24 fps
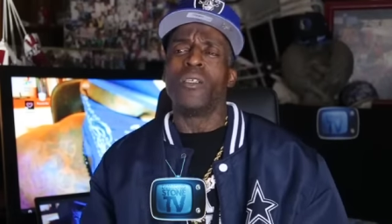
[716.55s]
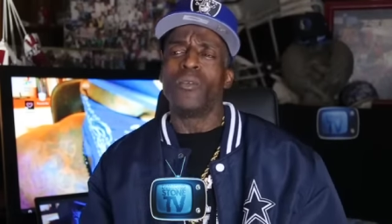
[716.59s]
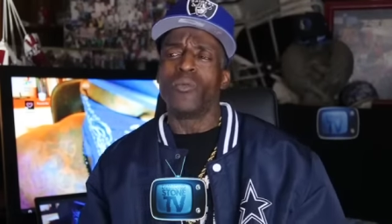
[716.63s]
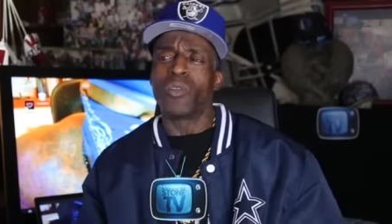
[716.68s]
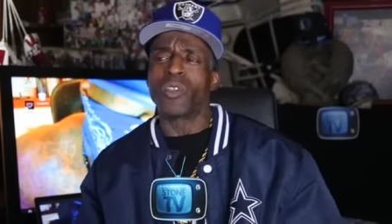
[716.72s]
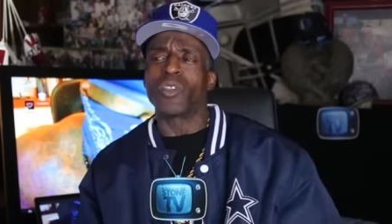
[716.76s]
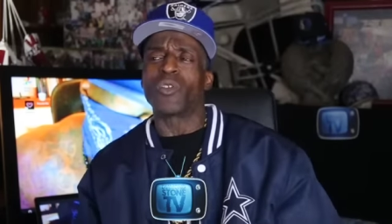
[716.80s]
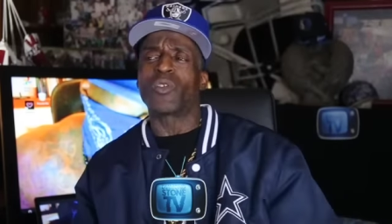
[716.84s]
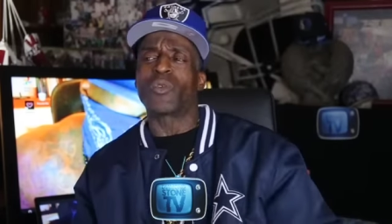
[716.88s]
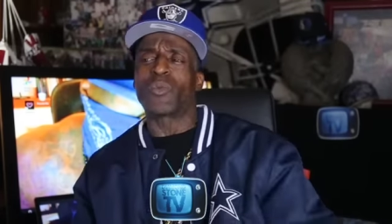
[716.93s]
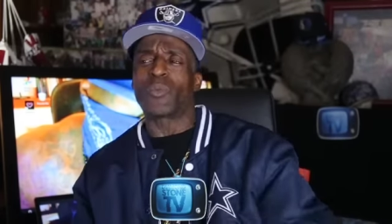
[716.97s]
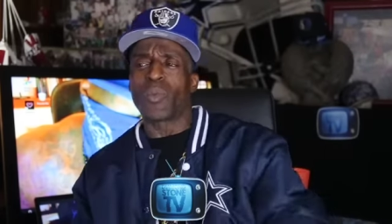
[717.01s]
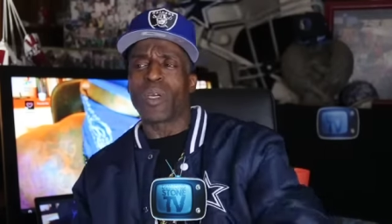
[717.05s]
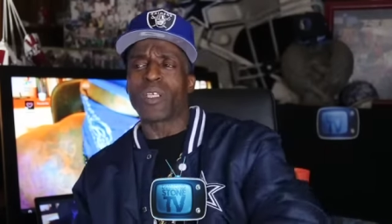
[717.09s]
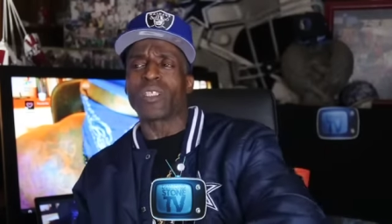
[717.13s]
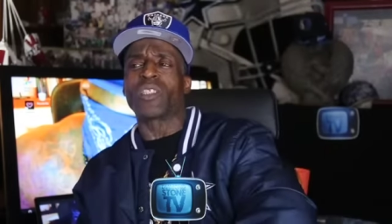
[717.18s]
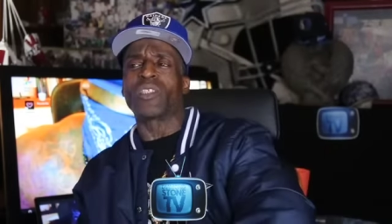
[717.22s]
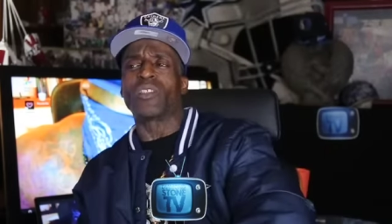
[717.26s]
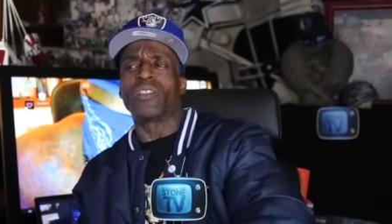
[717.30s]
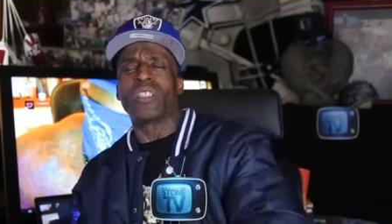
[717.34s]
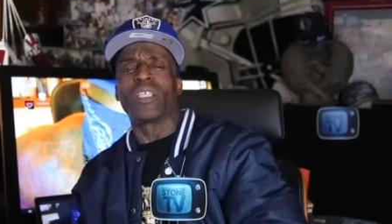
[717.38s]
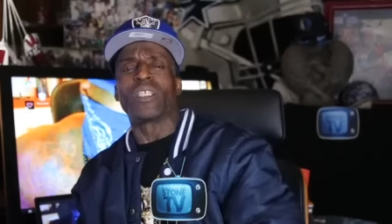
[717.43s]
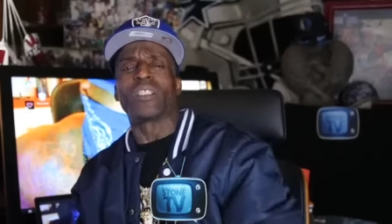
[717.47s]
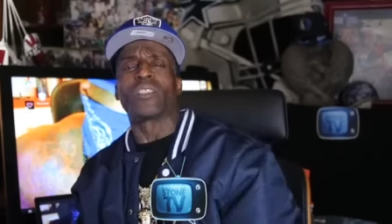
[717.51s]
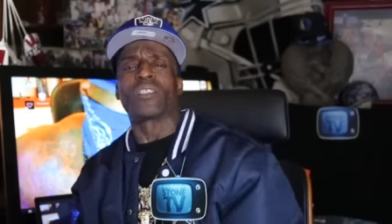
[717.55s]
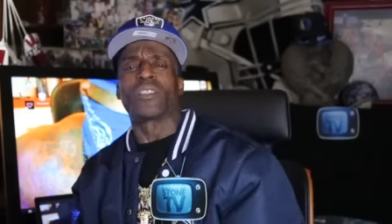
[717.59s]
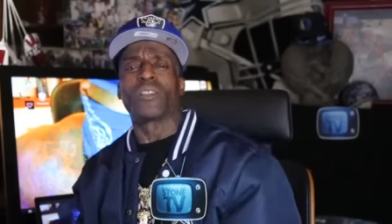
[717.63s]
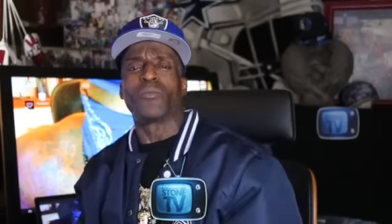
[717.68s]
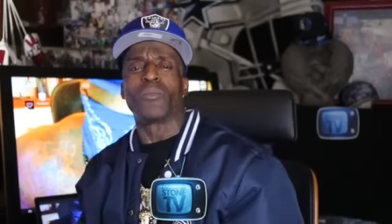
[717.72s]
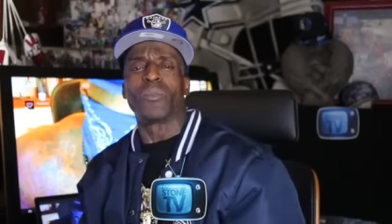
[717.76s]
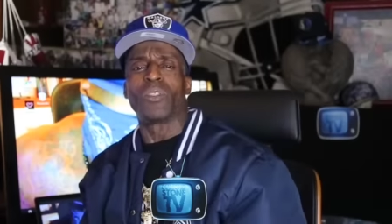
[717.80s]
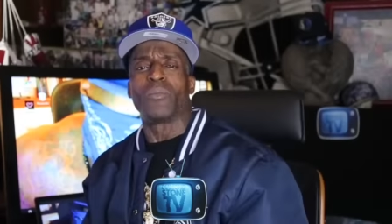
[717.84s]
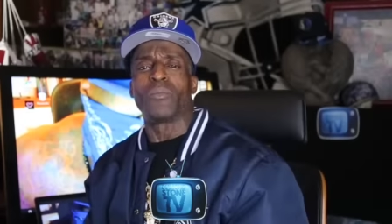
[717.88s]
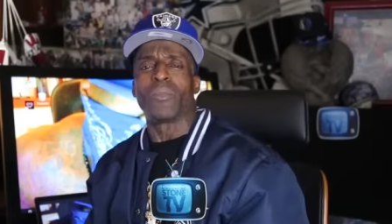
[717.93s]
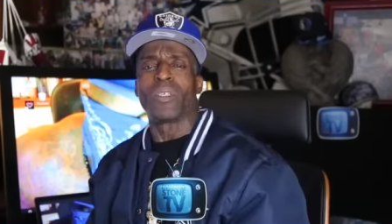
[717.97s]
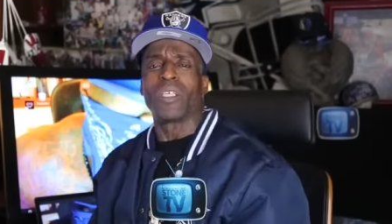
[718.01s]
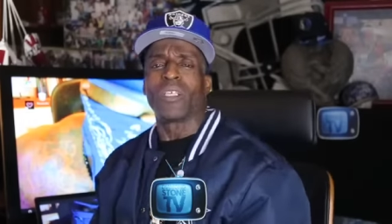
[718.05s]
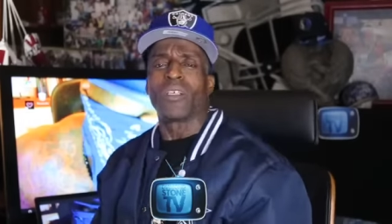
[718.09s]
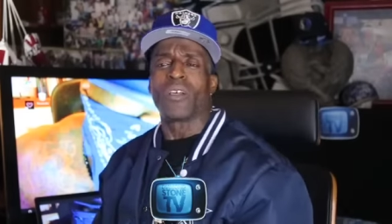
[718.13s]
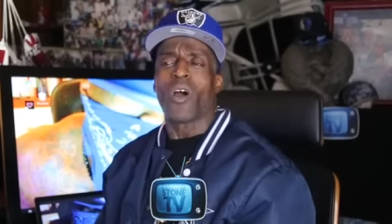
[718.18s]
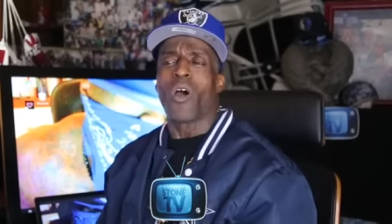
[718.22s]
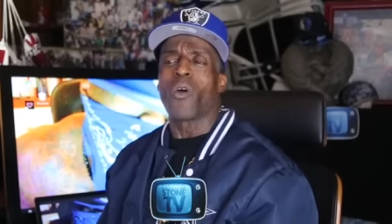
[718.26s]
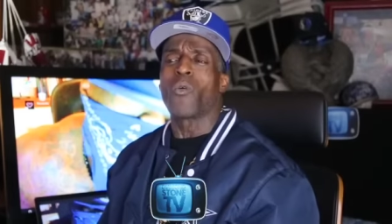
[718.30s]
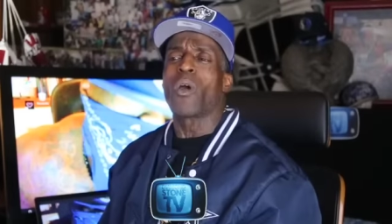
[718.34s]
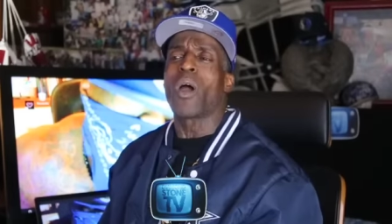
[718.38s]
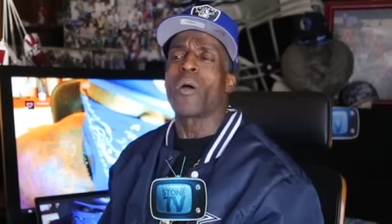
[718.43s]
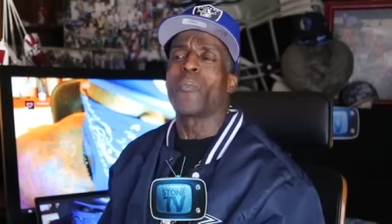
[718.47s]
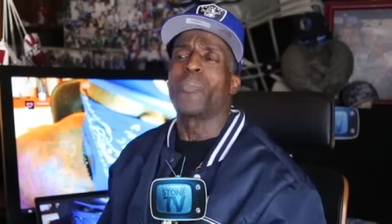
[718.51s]
was a special nigga to me, man.
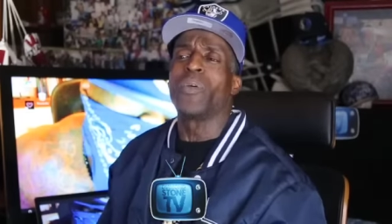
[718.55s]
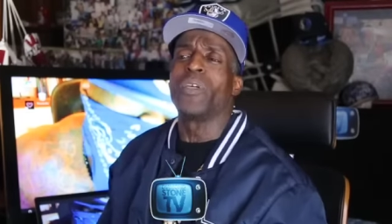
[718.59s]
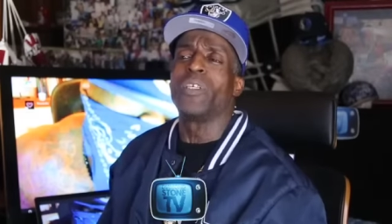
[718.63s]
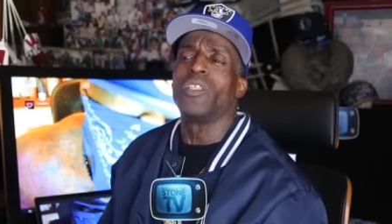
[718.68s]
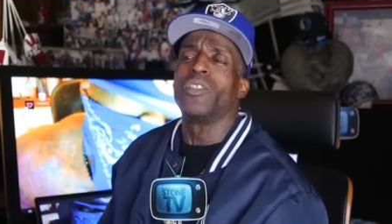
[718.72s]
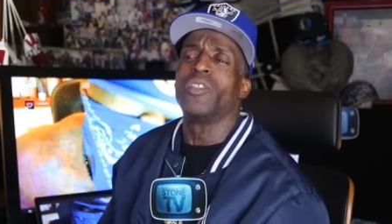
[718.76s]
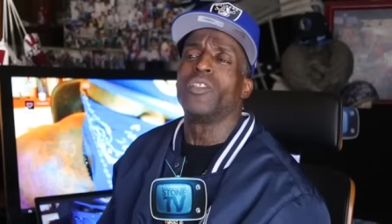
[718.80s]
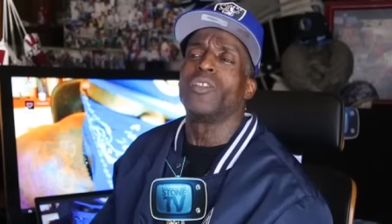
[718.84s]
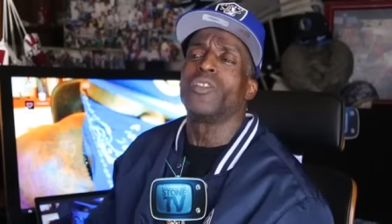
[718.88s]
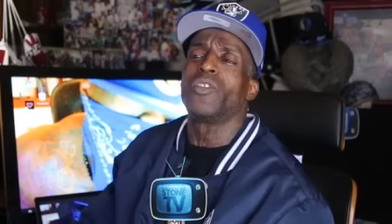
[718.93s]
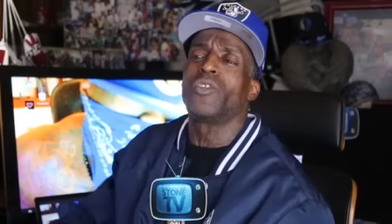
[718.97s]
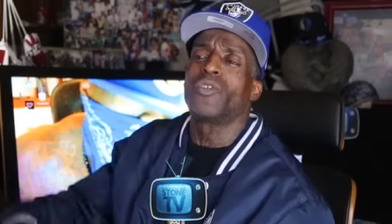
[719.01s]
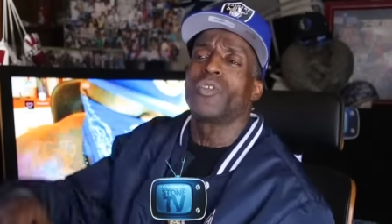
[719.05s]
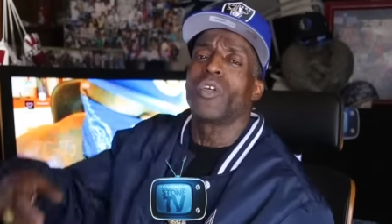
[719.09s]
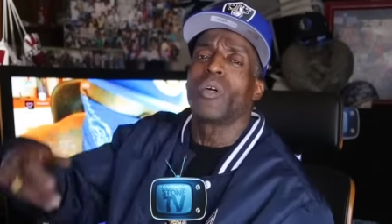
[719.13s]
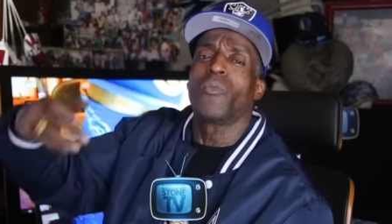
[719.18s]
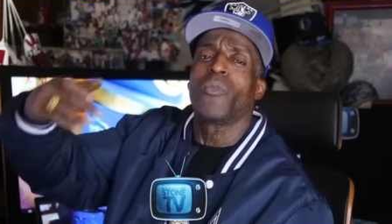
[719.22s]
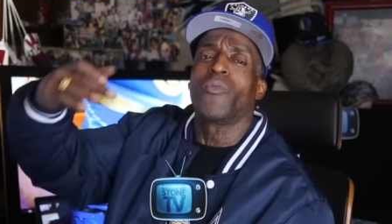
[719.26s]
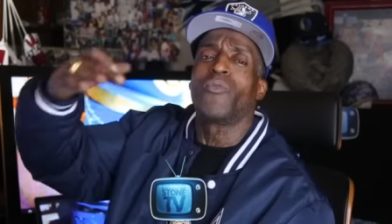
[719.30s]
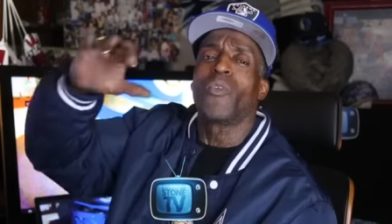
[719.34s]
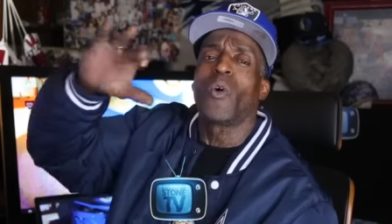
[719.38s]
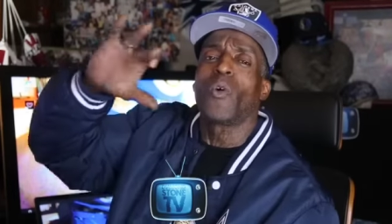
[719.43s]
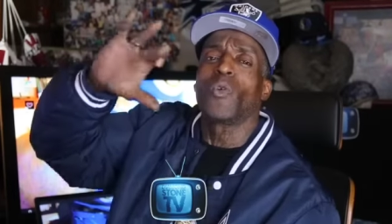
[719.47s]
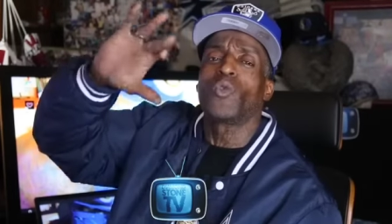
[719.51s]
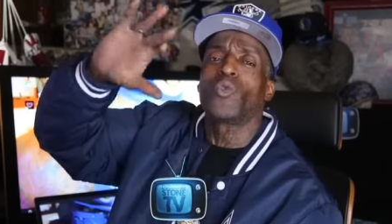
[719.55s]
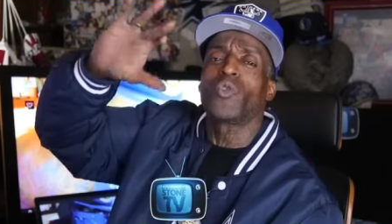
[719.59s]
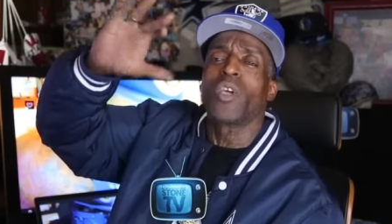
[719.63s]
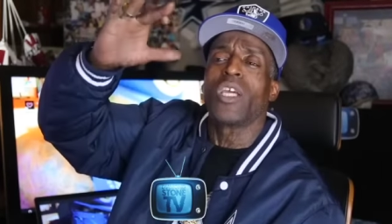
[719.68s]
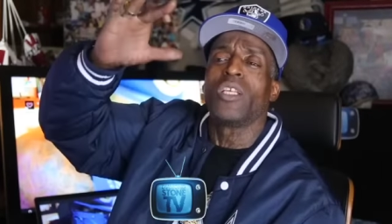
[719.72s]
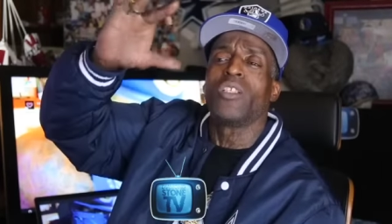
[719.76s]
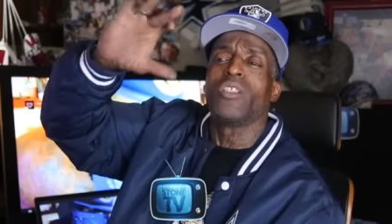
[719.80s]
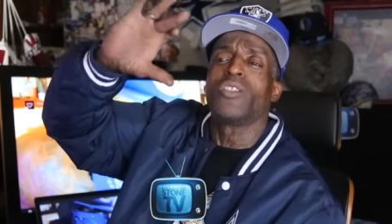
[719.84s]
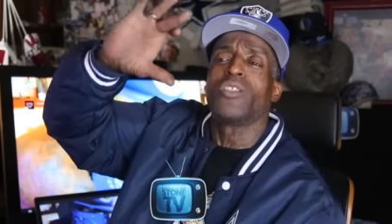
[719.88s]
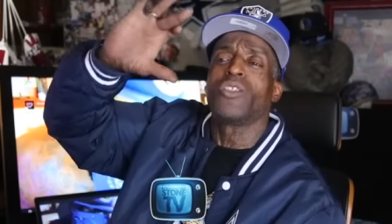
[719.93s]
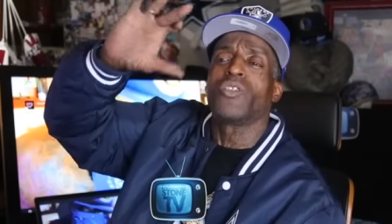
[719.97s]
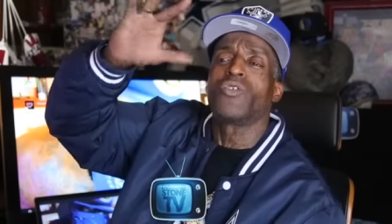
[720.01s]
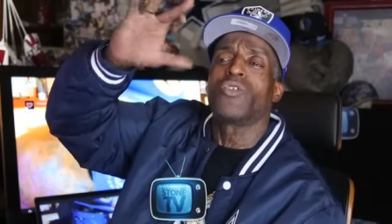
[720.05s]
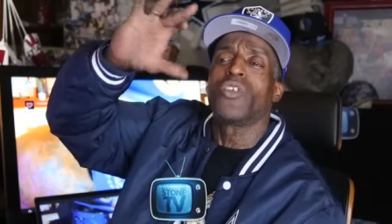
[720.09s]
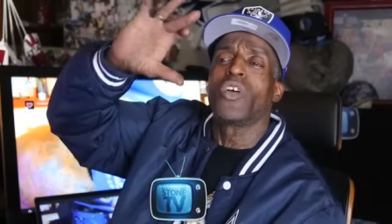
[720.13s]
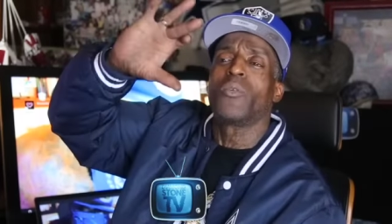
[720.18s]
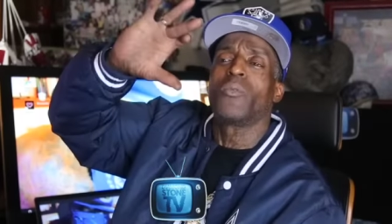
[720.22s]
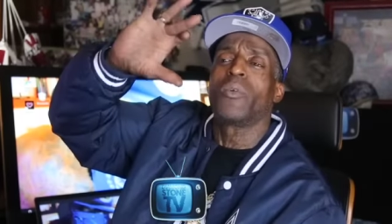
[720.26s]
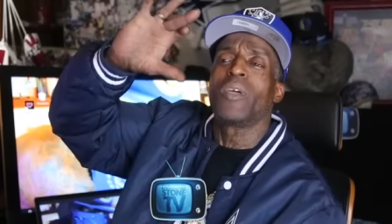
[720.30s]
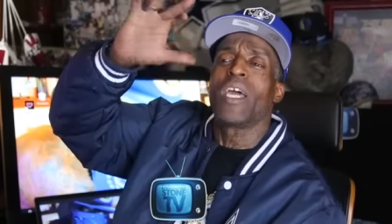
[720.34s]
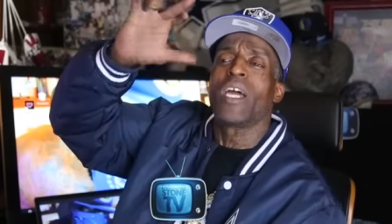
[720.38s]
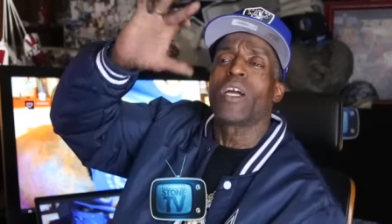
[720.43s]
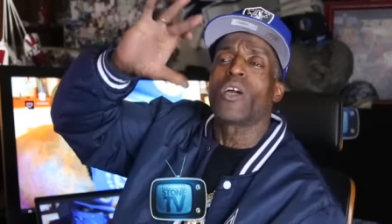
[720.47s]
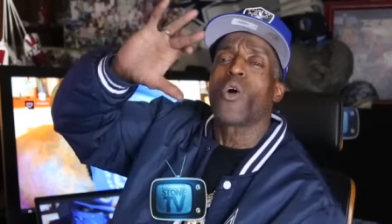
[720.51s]
R.I.P. to Little Trouble, Four Trey, Little
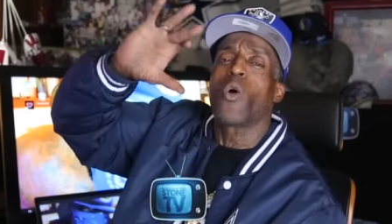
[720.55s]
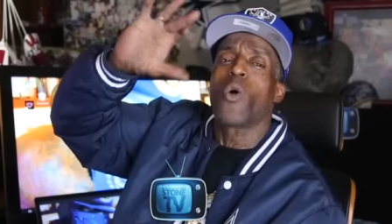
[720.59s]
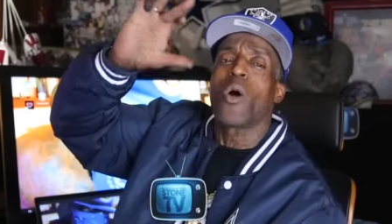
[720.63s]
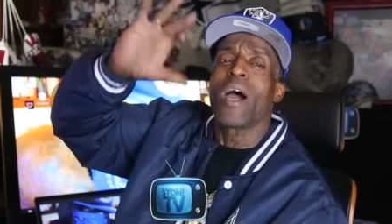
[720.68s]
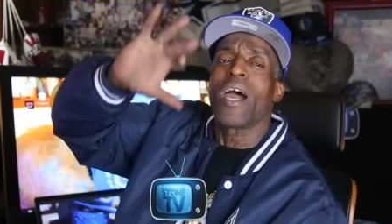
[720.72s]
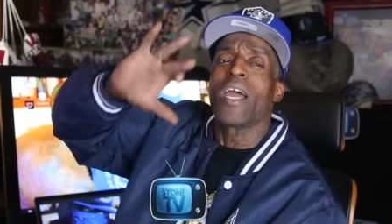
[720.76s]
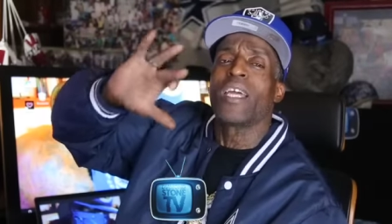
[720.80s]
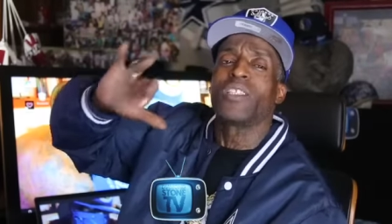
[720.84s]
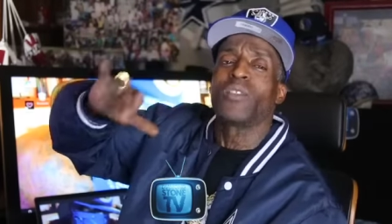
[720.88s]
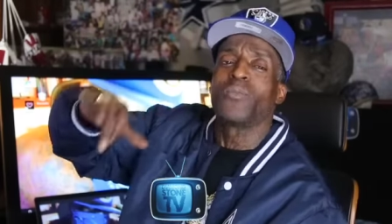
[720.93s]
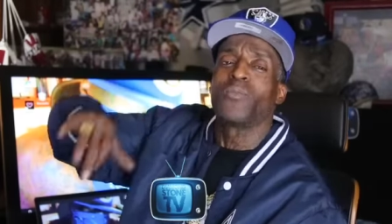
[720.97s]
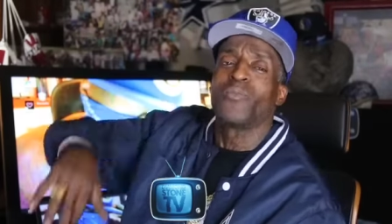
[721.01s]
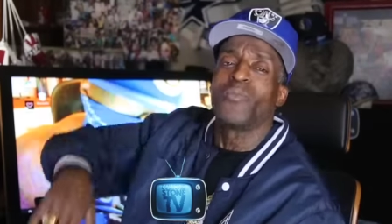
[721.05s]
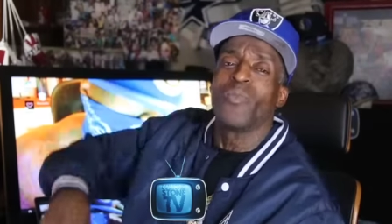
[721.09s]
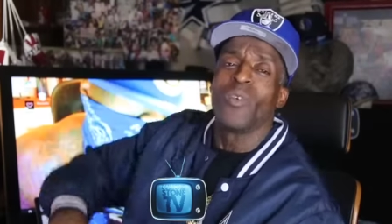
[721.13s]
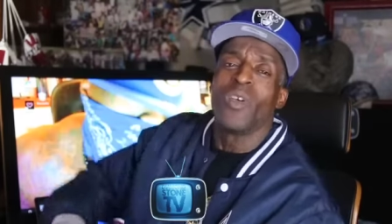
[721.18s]
Trouble, Echo Heights,